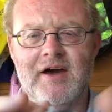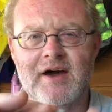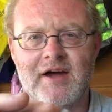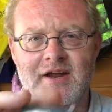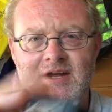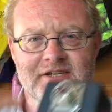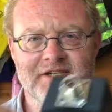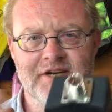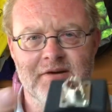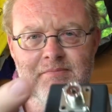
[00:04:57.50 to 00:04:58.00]

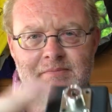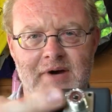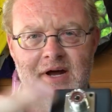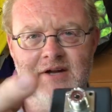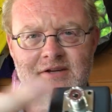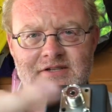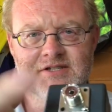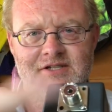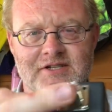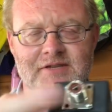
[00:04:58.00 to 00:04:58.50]
and there's the
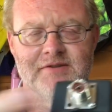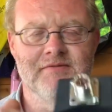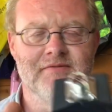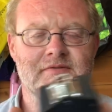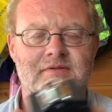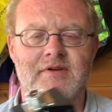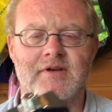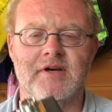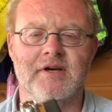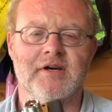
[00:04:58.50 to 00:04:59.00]
unbalanced,
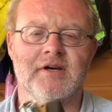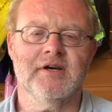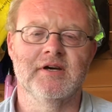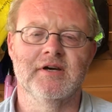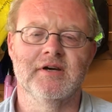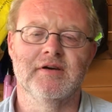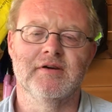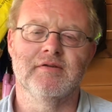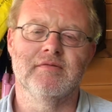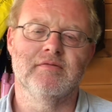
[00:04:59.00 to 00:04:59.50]

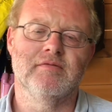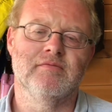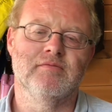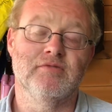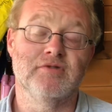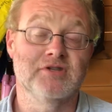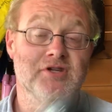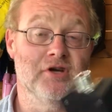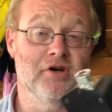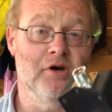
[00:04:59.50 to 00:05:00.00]

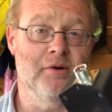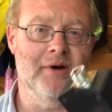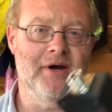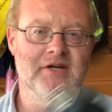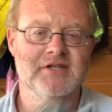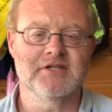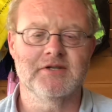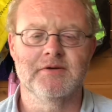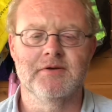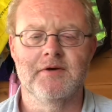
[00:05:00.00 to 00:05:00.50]
which is the
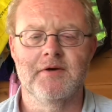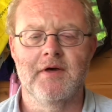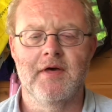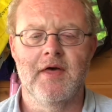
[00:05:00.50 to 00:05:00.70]
coax.